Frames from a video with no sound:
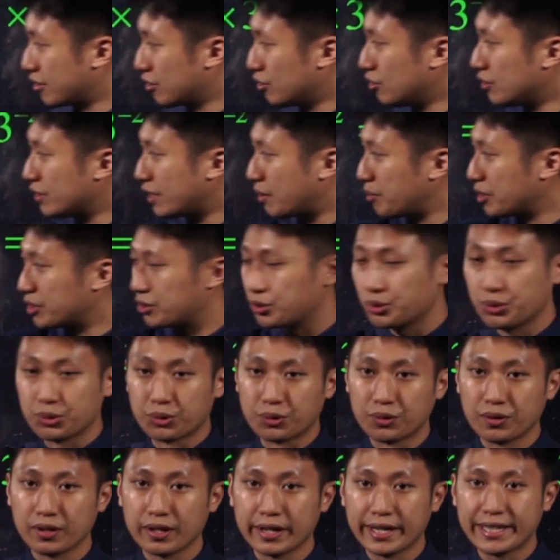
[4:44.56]
rule number
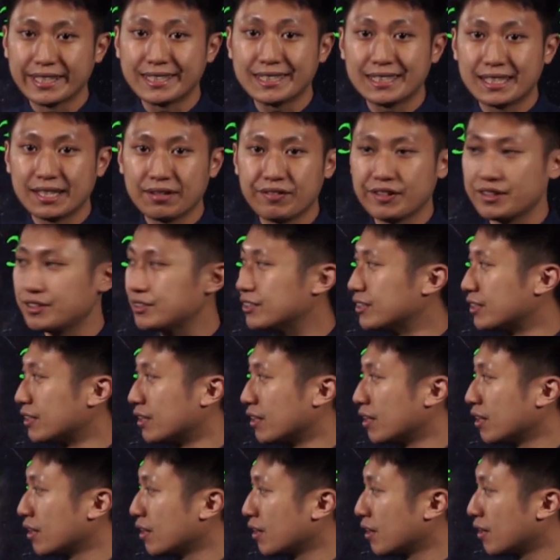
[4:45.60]
2 is division.
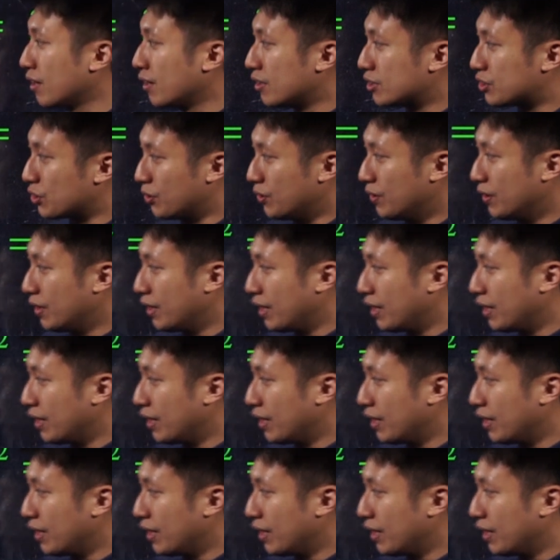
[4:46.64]
So